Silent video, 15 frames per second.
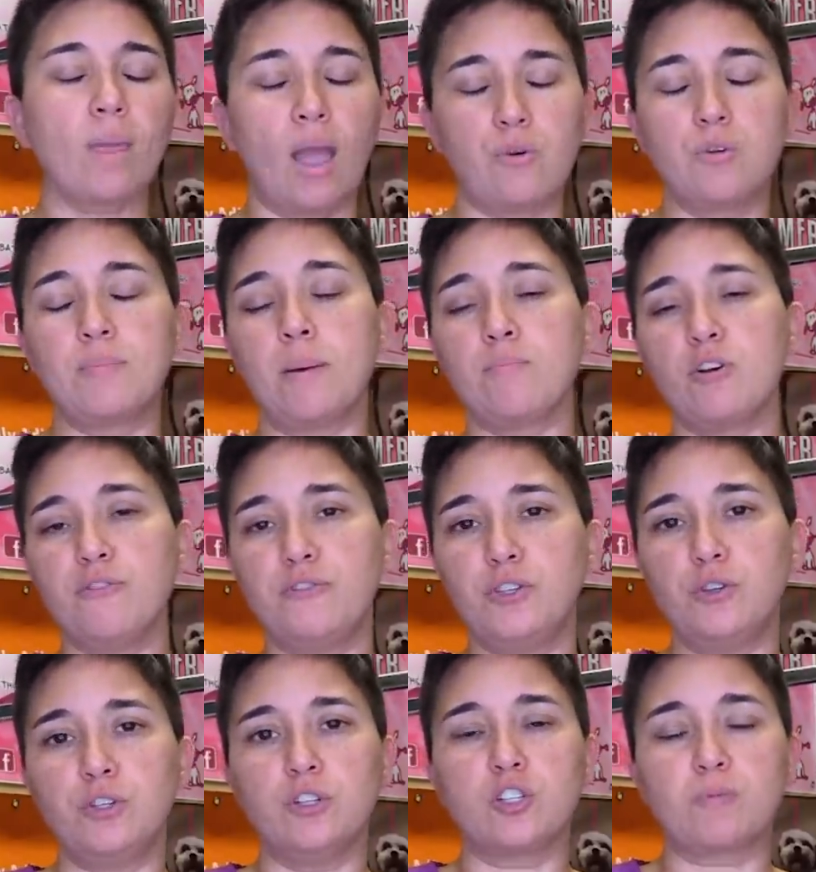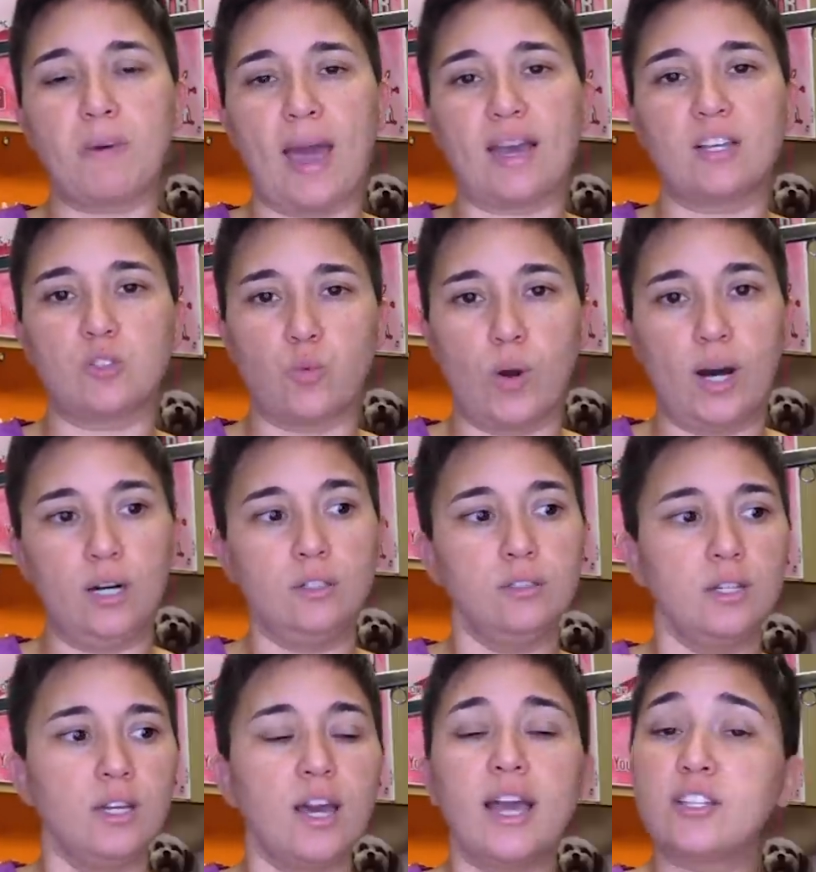I remember a few years back as
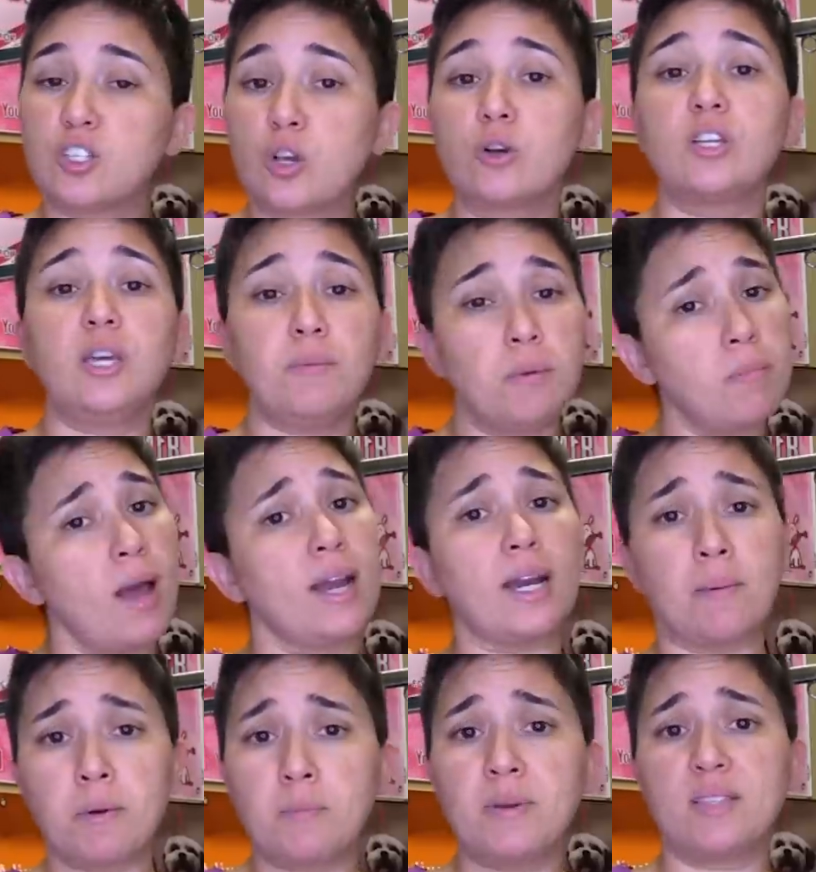well. And so keep in mind, I'm a